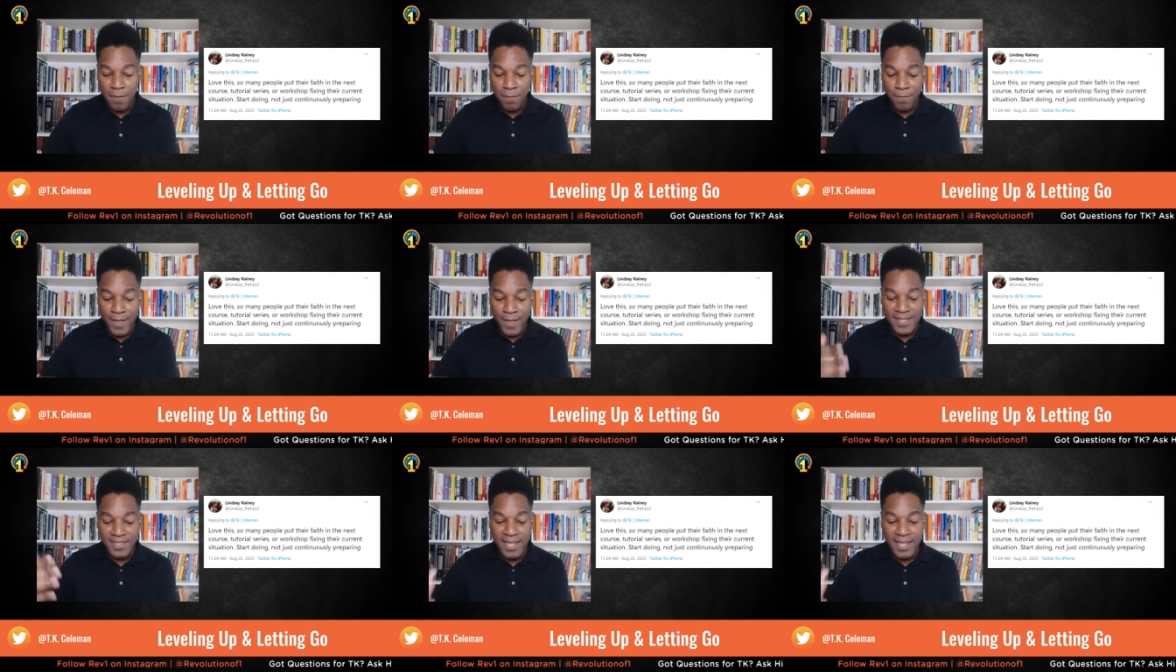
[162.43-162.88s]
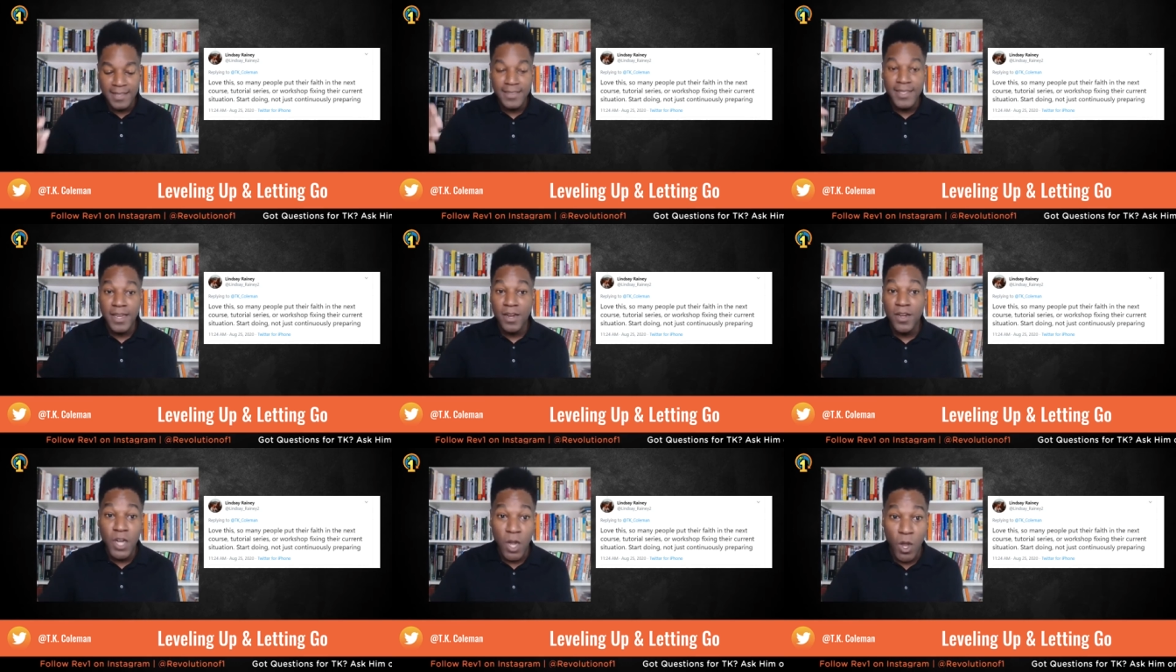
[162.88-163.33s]
Fixing
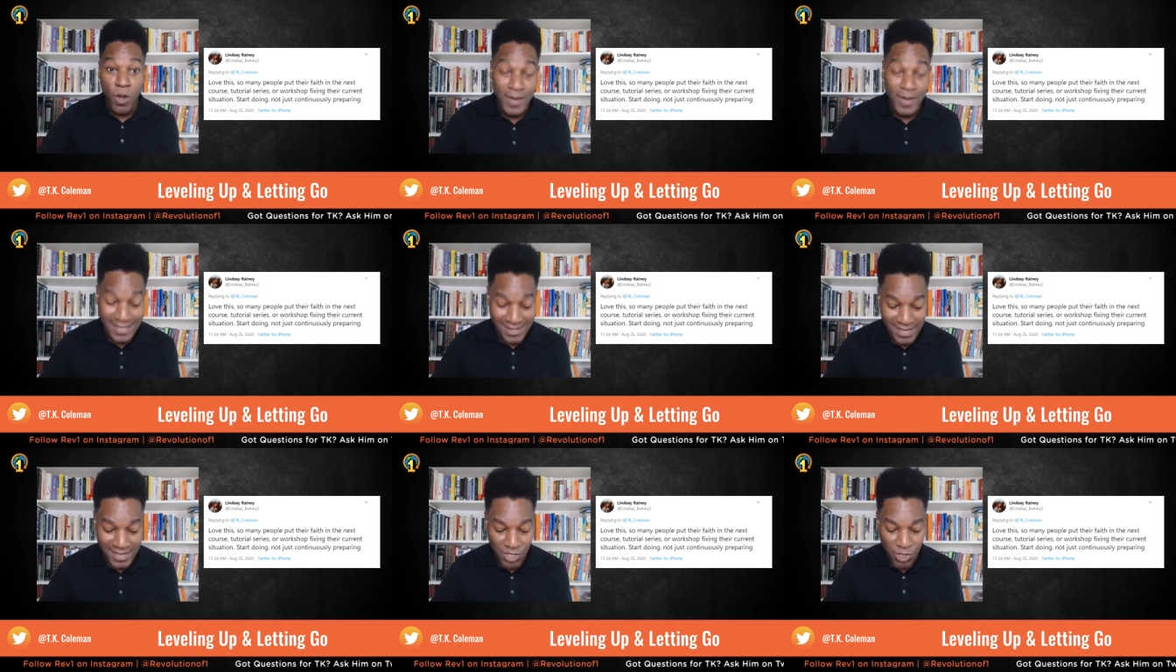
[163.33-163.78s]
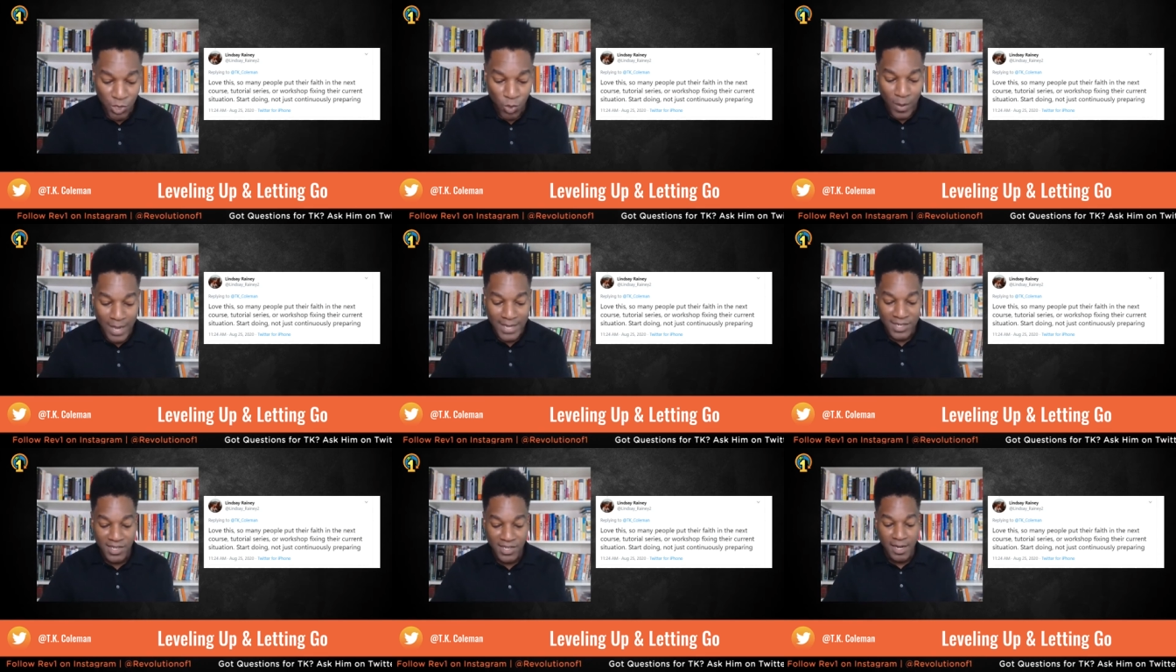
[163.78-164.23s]
their current
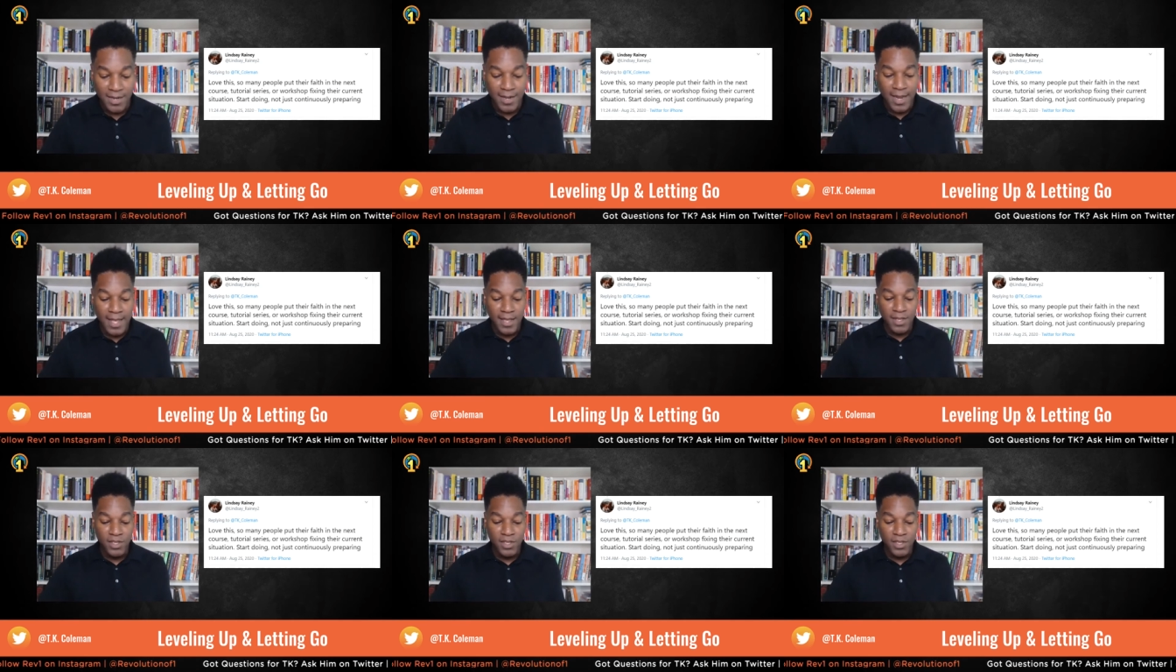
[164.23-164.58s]
situation.